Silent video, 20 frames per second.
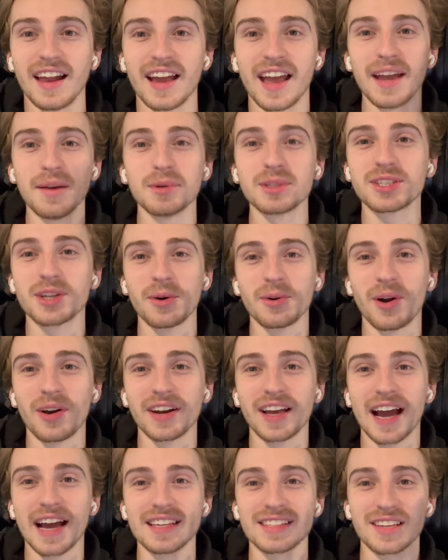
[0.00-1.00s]
Hey, what's going
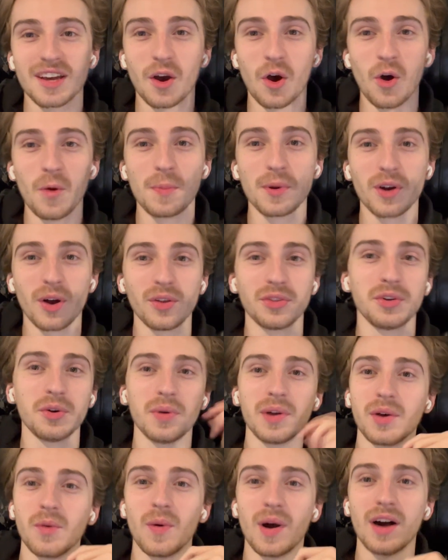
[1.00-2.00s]
on, guys? I hope you're all
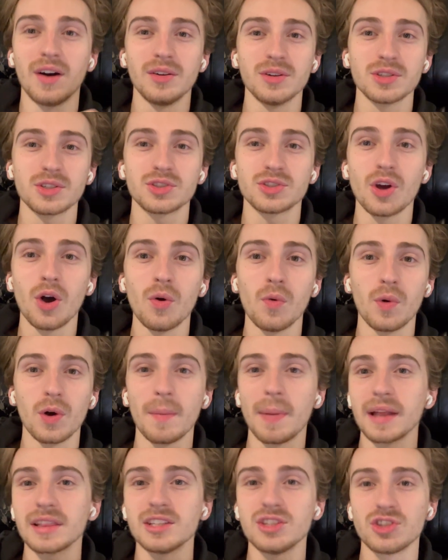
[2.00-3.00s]
doing well. So,
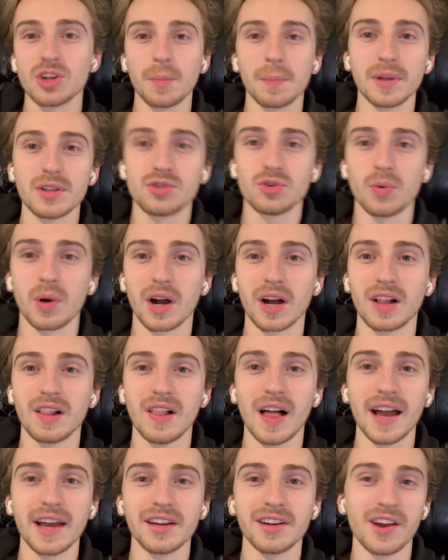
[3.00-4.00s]
we're about to jump into a
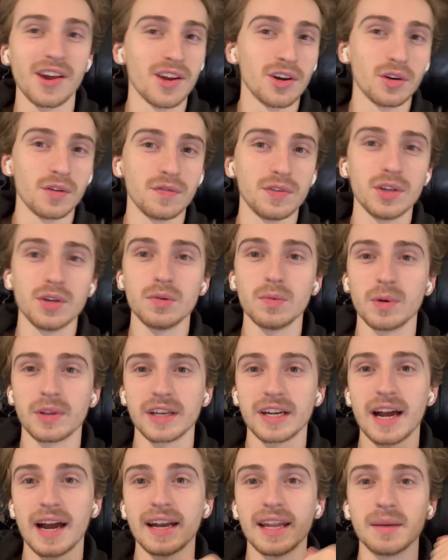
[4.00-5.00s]
client interview
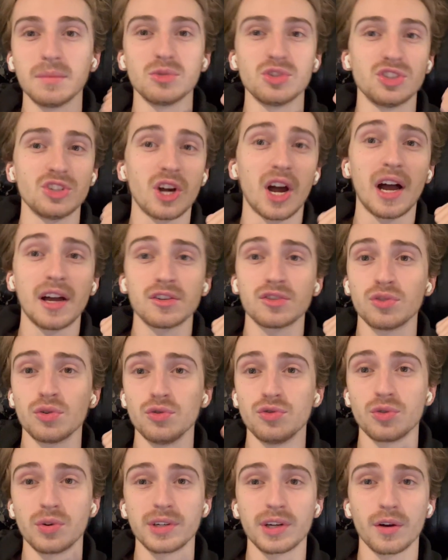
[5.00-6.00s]
with a guy named Josh
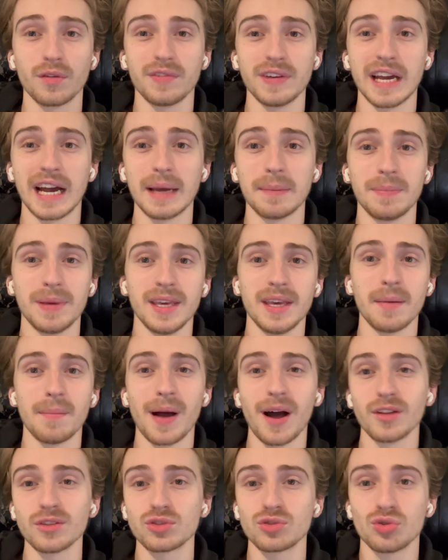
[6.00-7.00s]
who joined our VIP
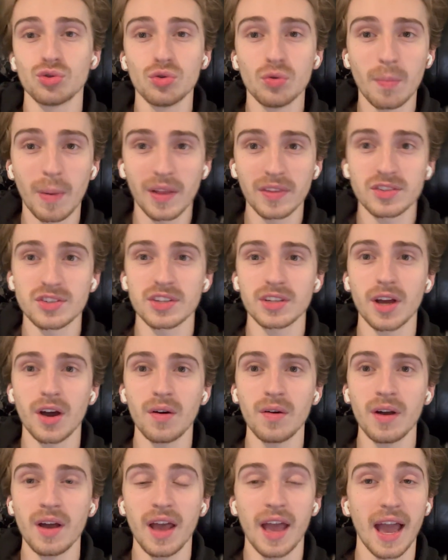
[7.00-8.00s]
about 2 months
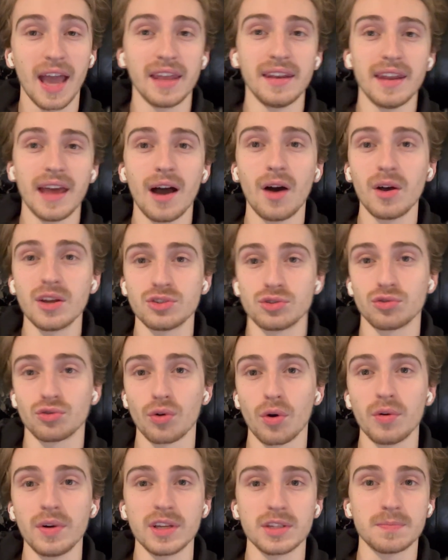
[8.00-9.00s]
ago and now has
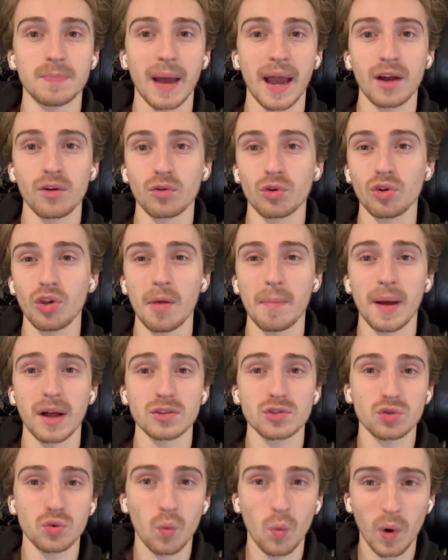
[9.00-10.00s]
grown his bankroll
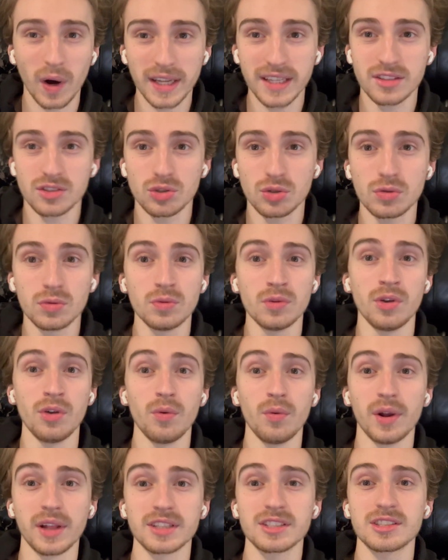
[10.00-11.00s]
about 22
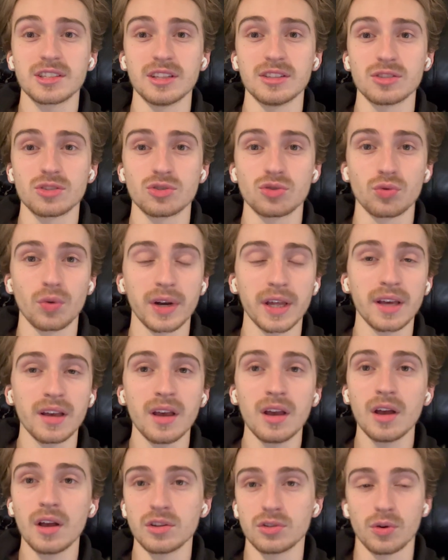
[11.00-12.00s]
units since
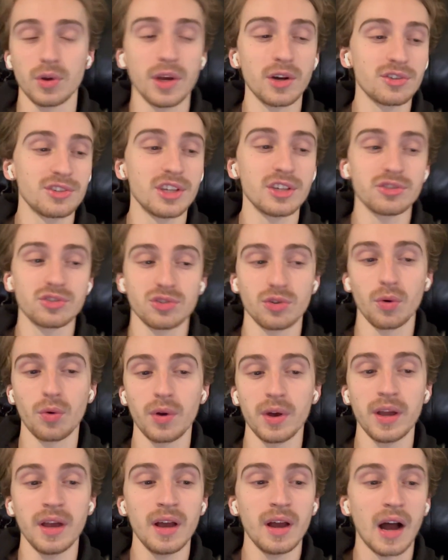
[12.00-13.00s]
joining. So, here's his
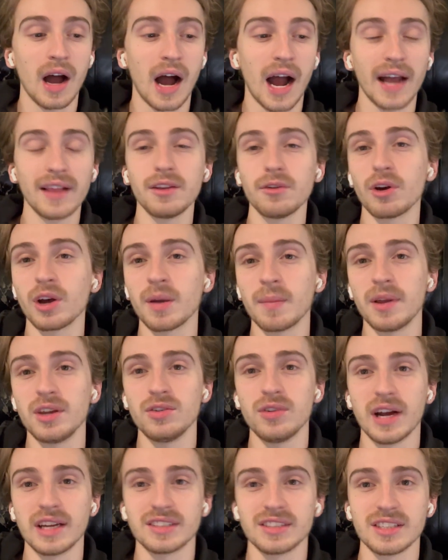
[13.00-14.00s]
story. Highly
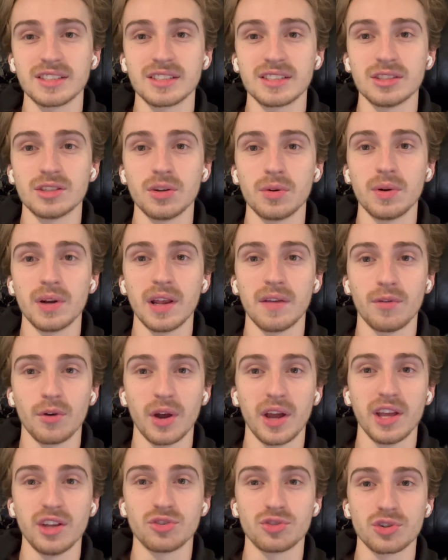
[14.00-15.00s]
recommend you guys listen to it if
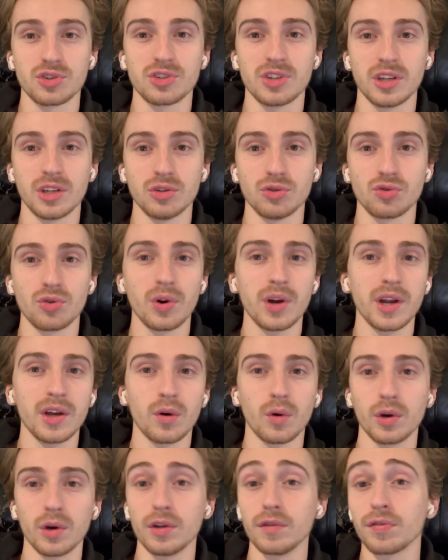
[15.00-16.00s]
you're interested in
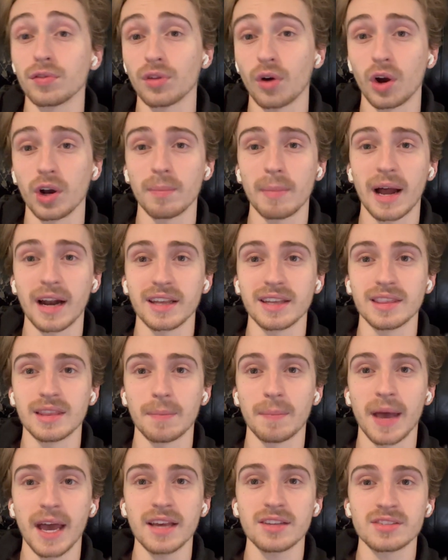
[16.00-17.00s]
joining or you've thought about it in
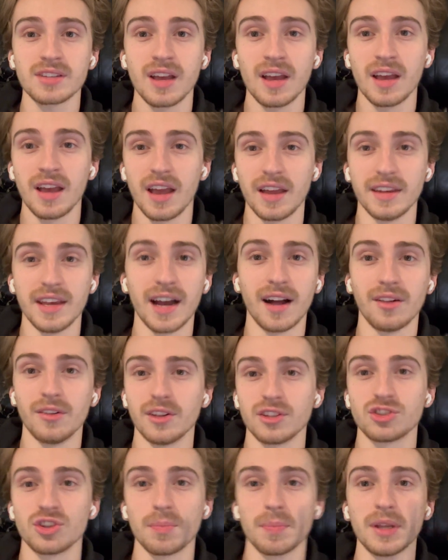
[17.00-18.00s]
the past. And yeah,
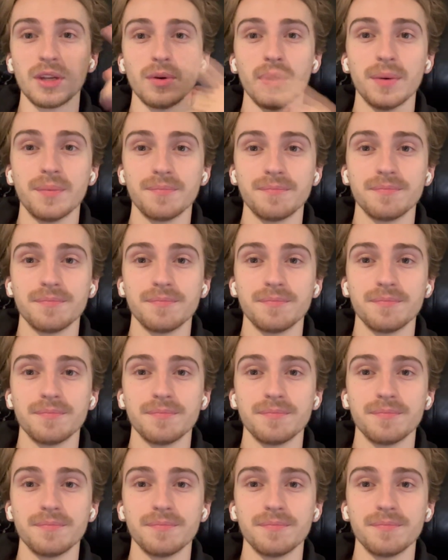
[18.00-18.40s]
let's jump into it.